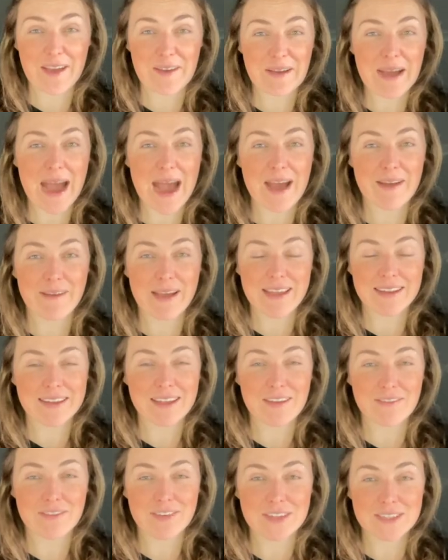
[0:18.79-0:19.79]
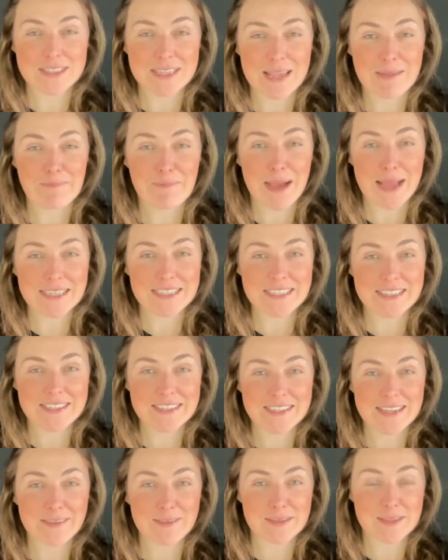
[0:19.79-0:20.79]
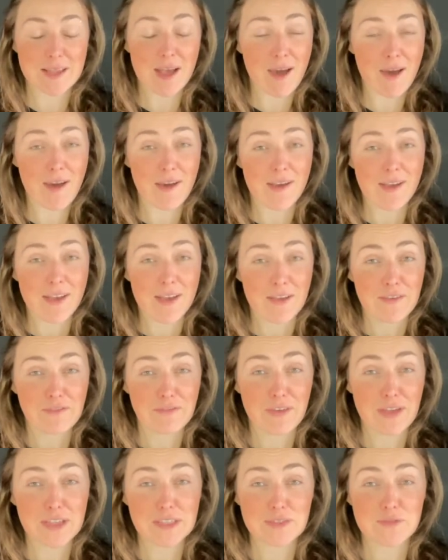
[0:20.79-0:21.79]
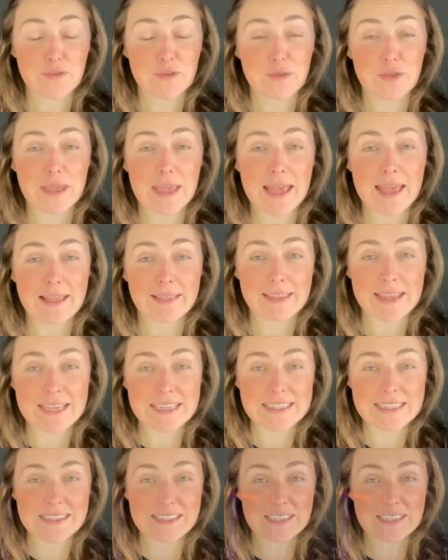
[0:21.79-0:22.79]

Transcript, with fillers: how any of us imagined. It was our first full year leading the